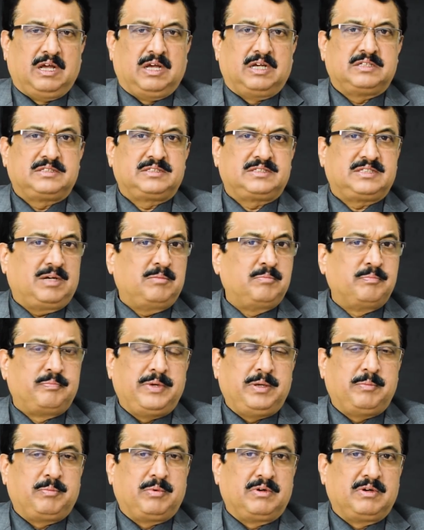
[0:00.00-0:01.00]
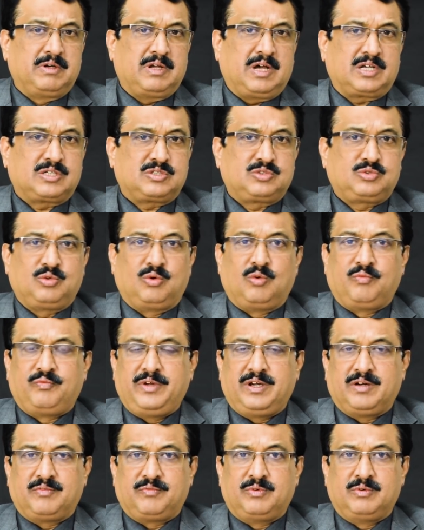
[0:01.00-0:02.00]
Some people are so
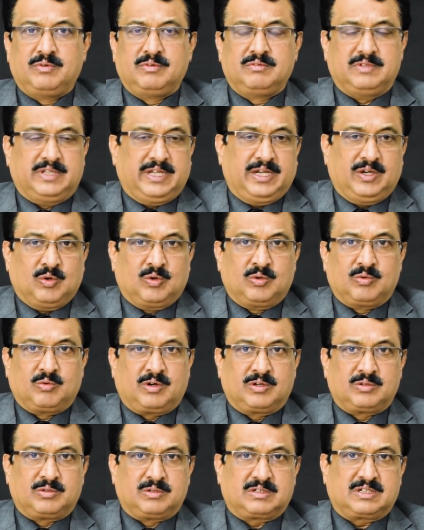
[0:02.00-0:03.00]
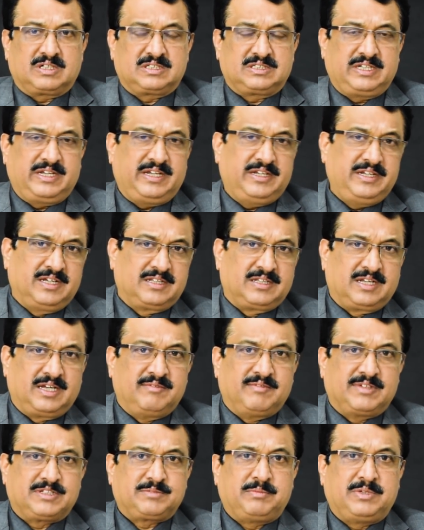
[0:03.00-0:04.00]
fearful, they don't want to trust any other
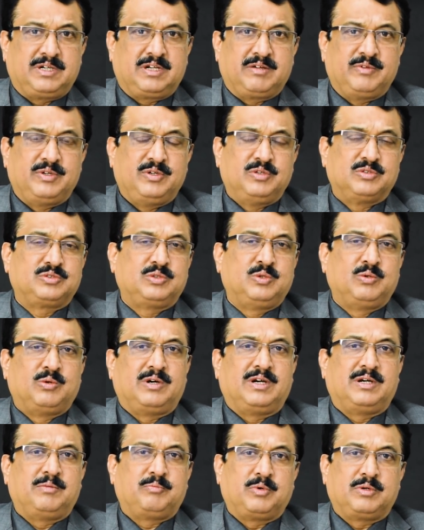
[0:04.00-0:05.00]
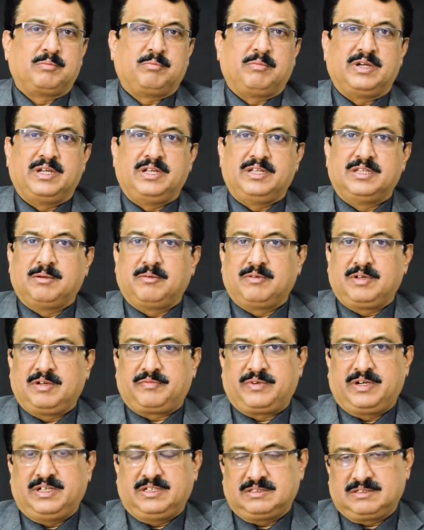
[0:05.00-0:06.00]
investment avenues, go and put money in the
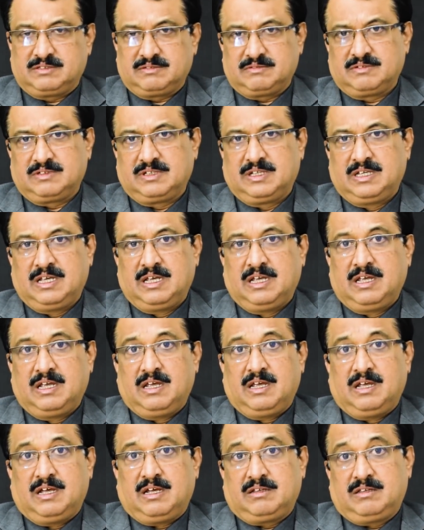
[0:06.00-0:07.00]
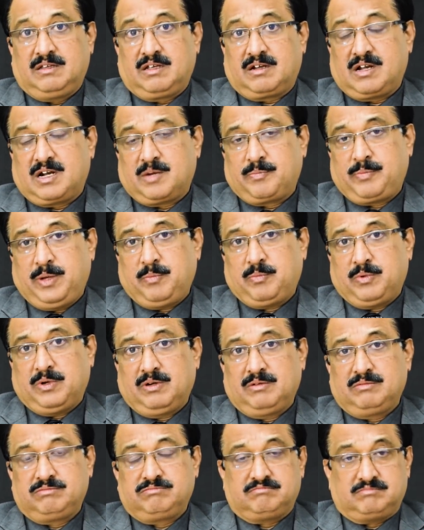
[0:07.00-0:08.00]
FDs. There are
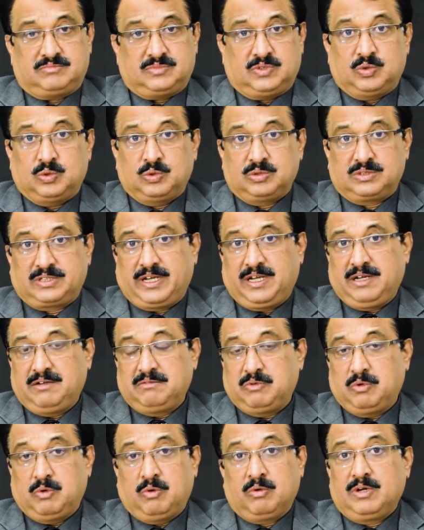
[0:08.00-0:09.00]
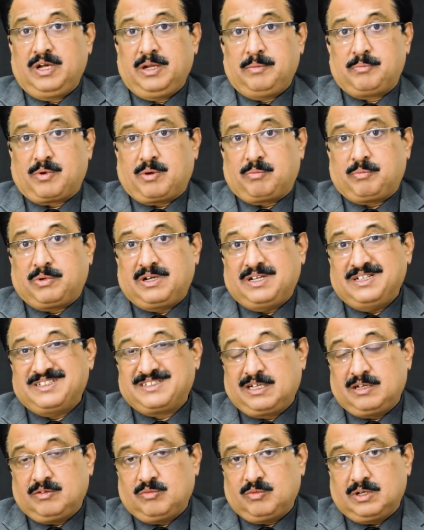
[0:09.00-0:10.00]
people who say only properties
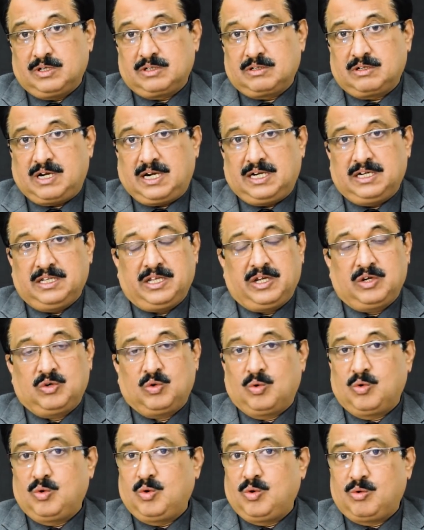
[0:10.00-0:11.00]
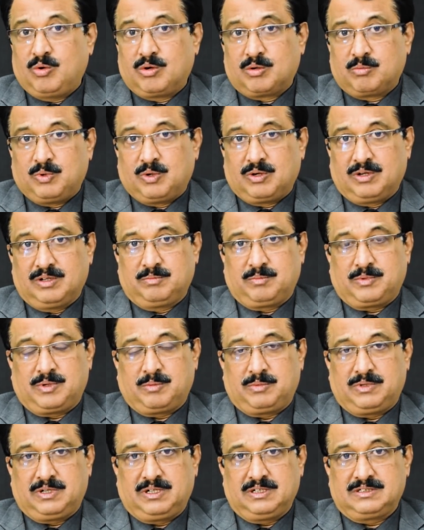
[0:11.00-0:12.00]
can work and they go overboard on
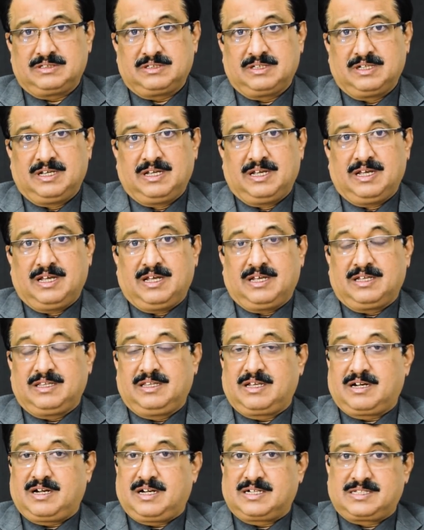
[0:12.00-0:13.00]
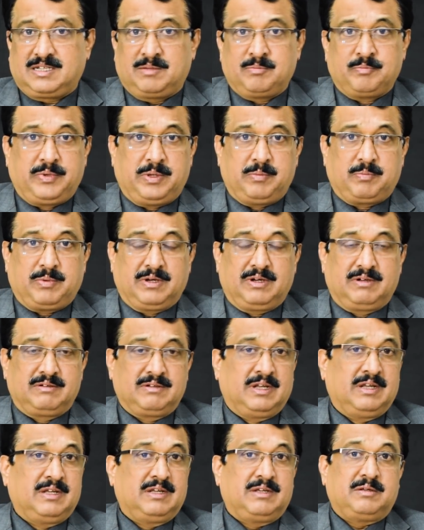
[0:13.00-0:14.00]
properties. There are some people,
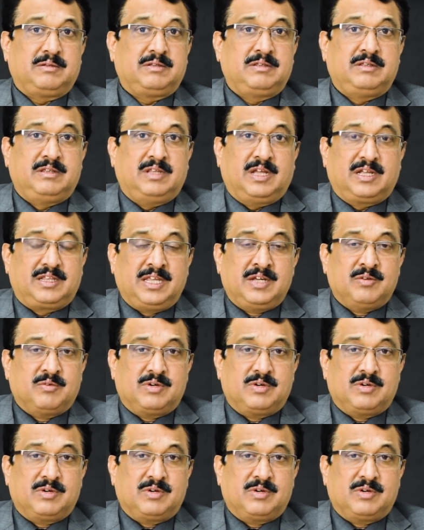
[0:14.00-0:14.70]
nothing